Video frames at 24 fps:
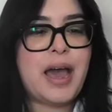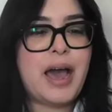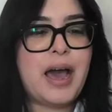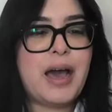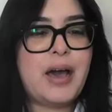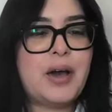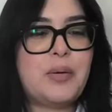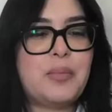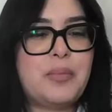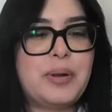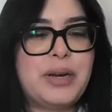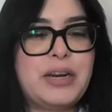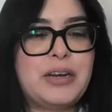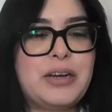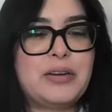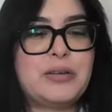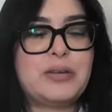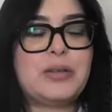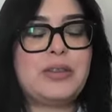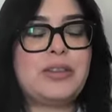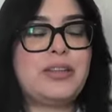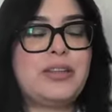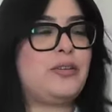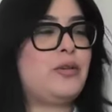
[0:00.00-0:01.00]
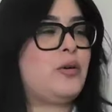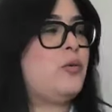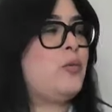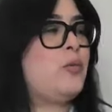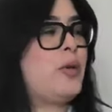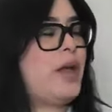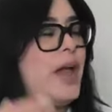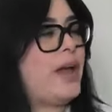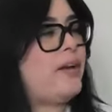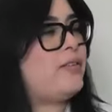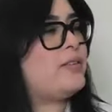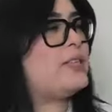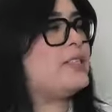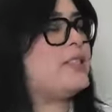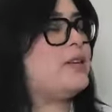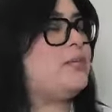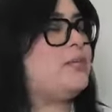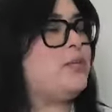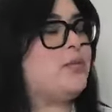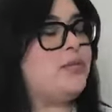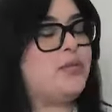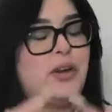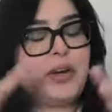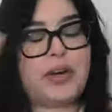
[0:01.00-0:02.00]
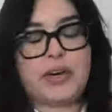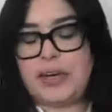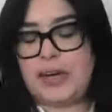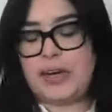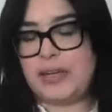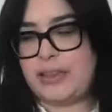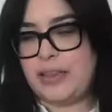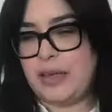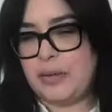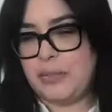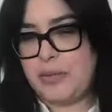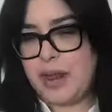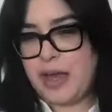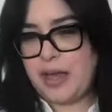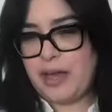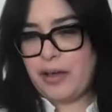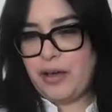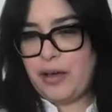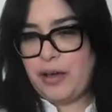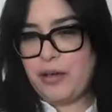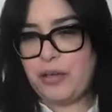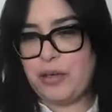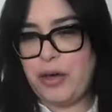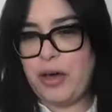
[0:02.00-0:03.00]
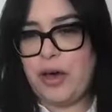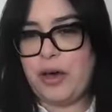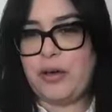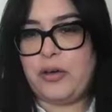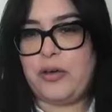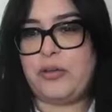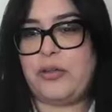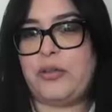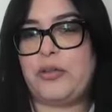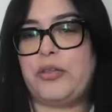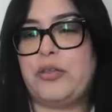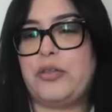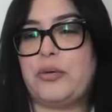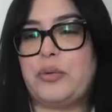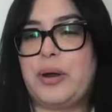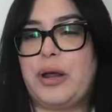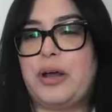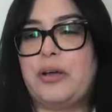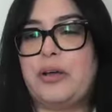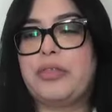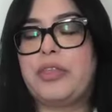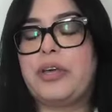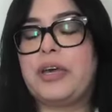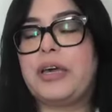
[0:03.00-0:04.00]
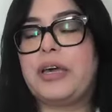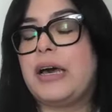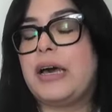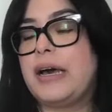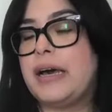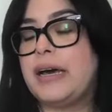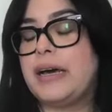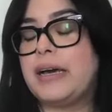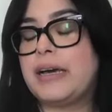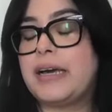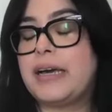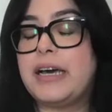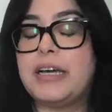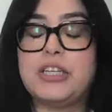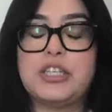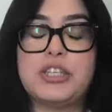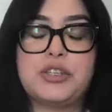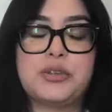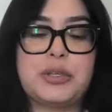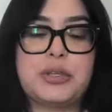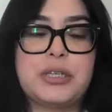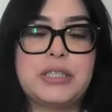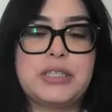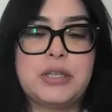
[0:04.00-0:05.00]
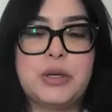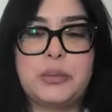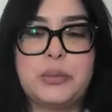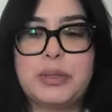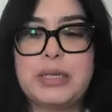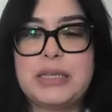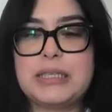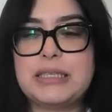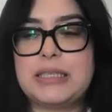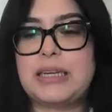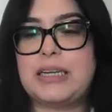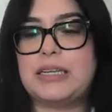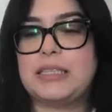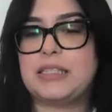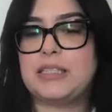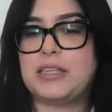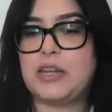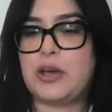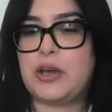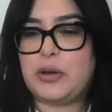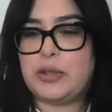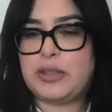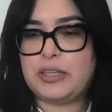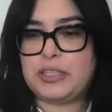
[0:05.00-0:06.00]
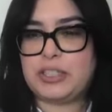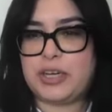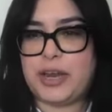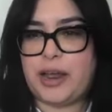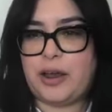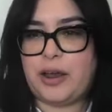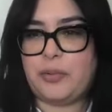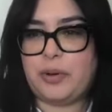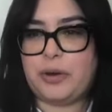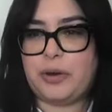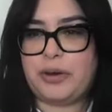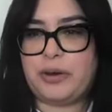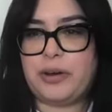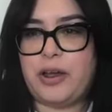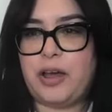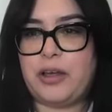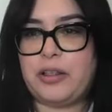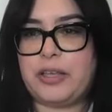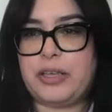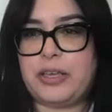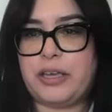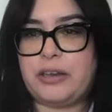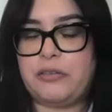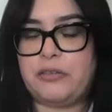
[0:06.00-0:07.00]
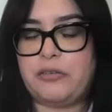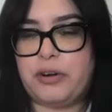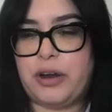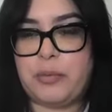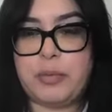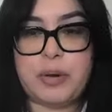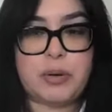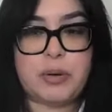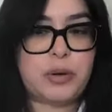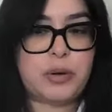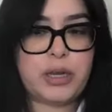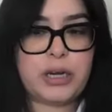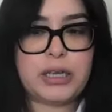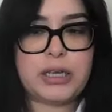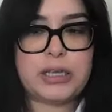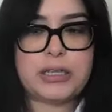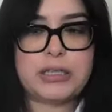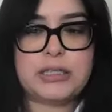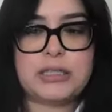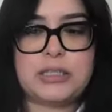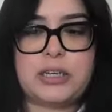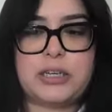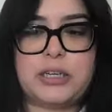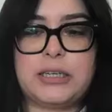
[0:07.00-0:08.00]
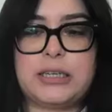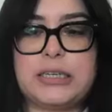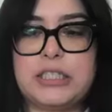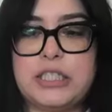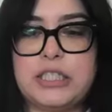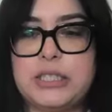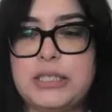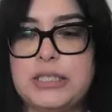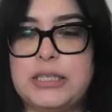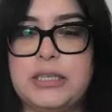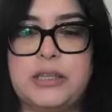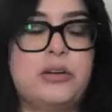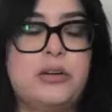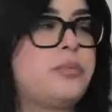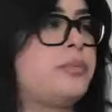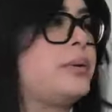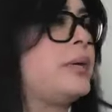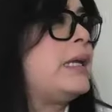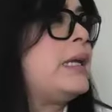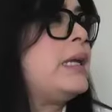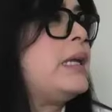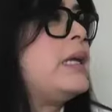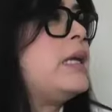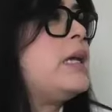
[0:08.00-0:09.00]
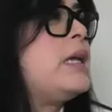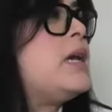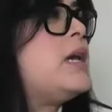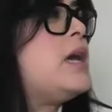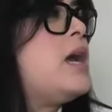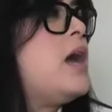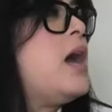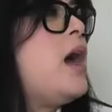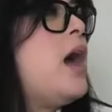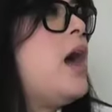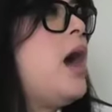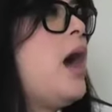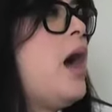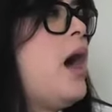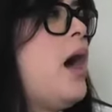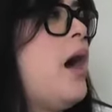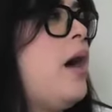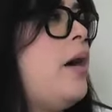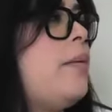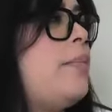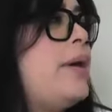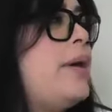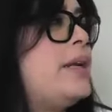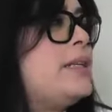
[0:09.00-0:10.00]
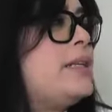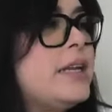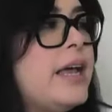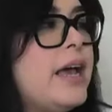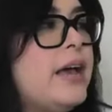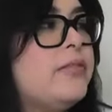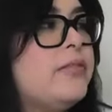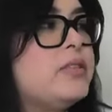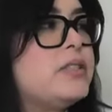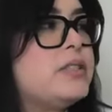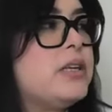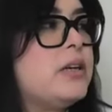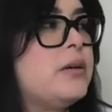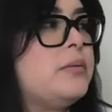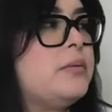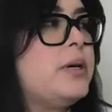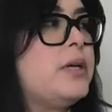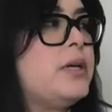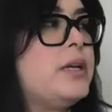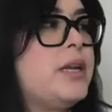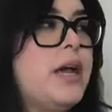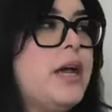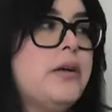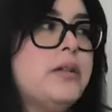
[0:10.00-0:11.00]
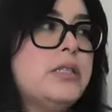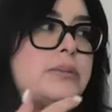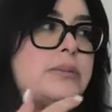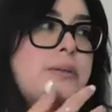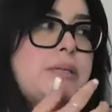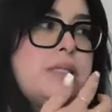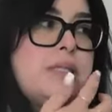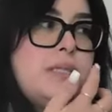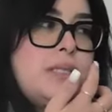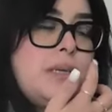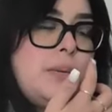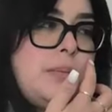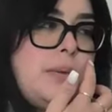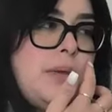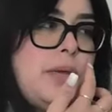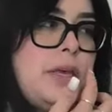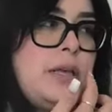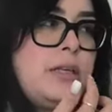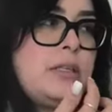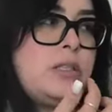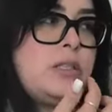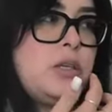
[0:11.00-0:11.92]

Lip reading: But I know we have some of our alumni all throughout the country. So please let us know in the chat where you're calling in from, and we're going to get started in just a little bit. I did have some announcements to make.